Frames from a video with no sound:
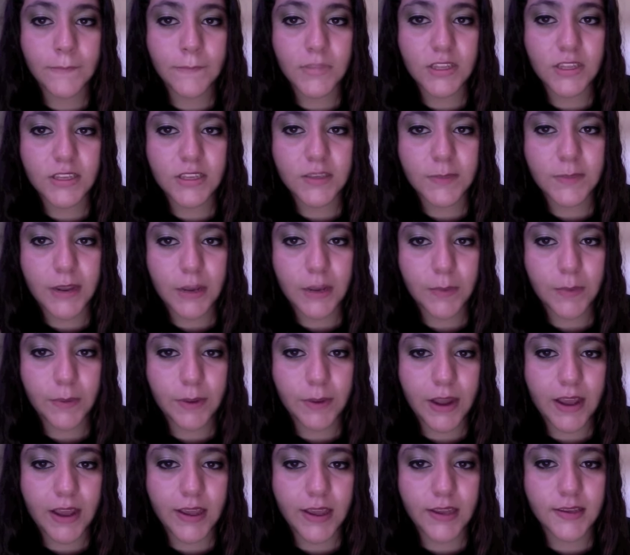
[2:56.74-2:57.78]
is makeup on
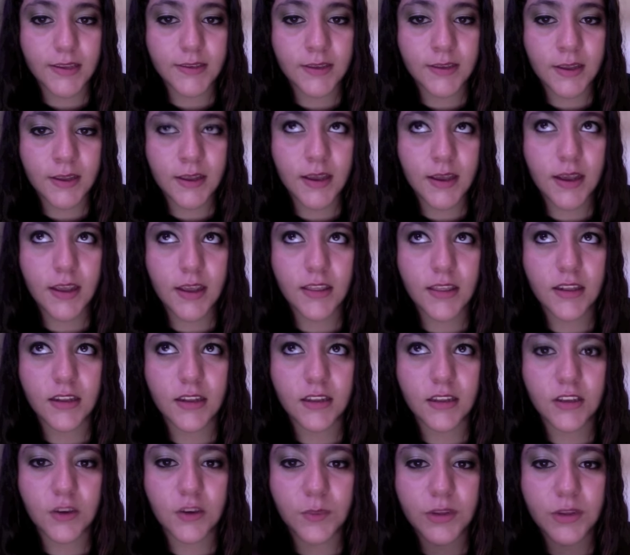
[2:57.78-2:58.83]
my eyes and then a
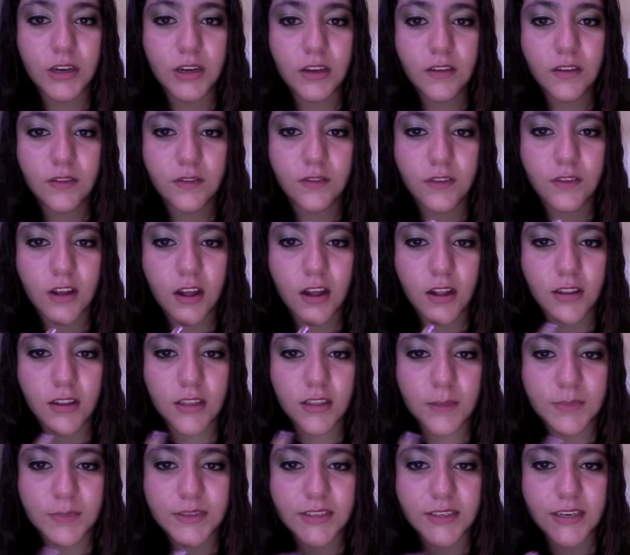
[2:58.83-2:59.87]
little bit of
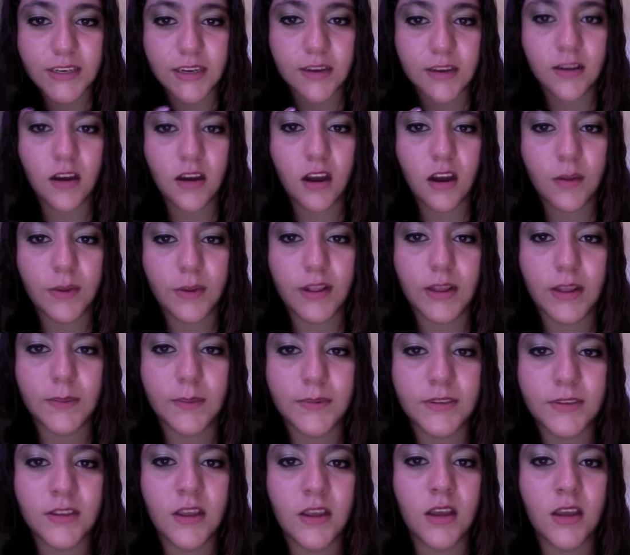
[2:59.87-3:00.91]
lipstick on my lips.